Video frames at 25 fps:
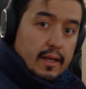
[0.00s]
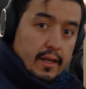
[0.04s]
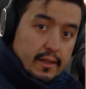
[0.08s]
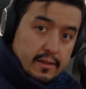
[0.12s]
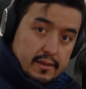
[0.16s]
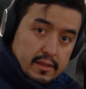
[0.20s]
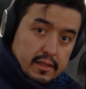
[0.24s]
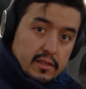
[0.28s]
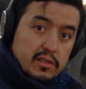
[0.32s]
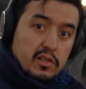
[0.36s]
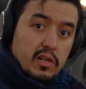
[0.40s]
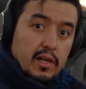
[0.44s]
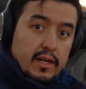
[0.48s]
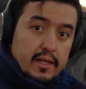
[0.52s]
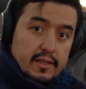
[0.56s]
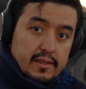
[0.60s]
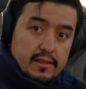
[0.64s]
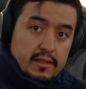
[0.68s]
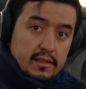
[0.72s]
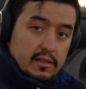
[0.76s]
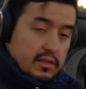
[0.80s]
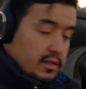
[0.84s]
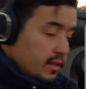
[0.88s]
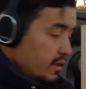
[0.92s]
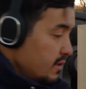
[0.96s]
etc.,
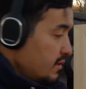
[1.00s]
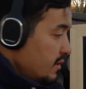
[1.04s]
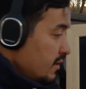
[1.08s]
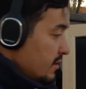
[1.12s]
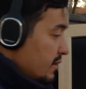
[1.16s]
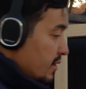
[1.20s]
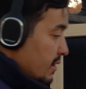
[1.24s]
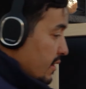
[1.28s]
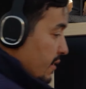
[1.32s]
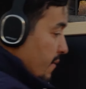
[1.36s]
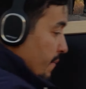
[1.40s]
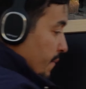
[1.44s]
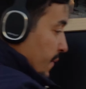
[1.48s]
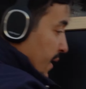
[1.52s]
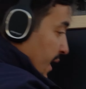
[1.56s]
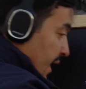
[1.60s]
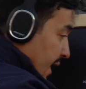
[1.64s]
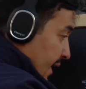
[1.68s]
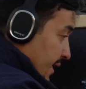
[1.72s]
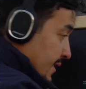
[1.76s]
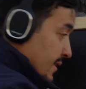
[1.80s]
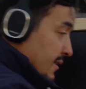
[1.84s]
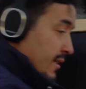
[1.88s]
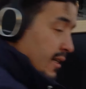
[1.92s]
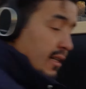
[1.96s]
etc., etc.,
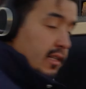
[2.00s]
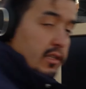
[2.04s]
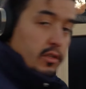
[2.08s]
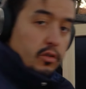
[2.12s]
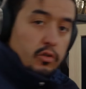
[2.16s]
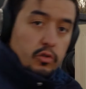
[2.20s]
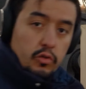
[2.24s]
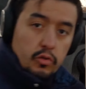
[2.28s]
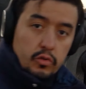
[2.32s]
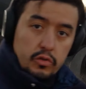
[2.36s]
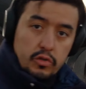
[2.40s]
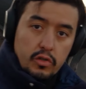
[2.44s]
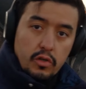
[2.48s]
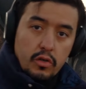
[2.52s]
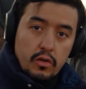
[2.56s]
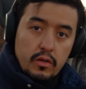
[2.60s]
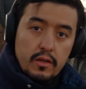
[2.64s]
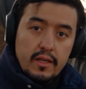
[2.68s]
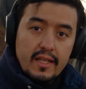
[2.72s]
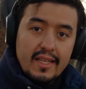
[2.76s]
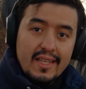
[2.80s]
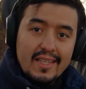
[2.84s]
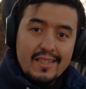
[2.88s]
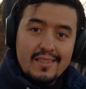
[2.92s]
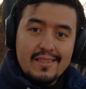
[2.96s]
until the
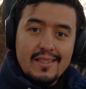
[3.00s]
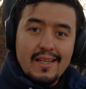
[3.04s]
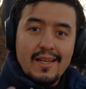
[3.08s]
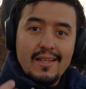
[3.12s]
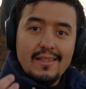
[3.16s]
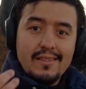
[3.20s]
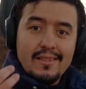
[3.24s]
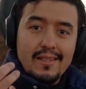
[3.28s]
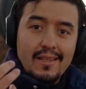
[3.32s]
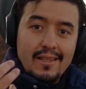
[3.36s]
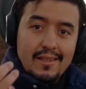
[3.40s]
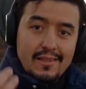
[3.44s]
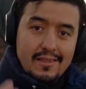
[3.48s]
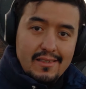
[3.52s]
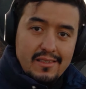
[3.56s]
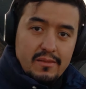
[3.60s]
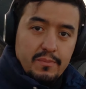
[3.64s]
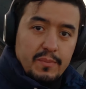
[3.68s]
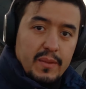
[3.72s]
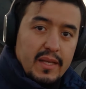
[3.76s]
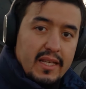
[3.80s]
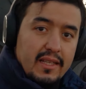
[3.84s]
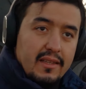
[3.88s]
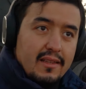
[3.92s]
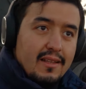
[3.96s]
neutron is at a
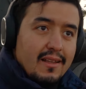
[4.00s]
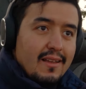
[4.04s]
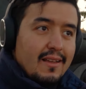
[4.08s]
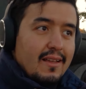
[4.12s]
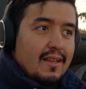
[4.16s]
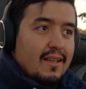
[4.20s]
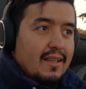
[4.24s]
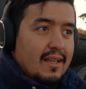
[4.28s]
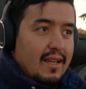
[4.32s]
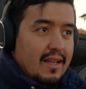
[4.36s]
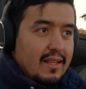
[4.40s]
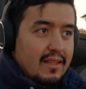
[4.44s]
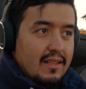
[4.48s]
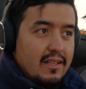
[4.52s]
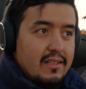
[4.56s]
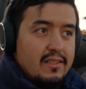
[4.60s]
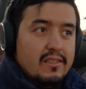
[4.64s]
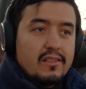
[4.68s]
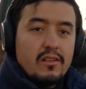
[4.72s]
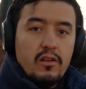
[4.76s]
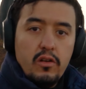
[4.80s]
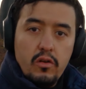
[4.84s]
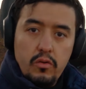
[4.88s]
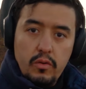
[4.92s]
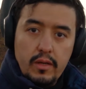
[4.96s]
speed kinda
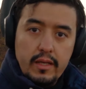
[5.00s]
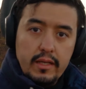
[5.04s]
slow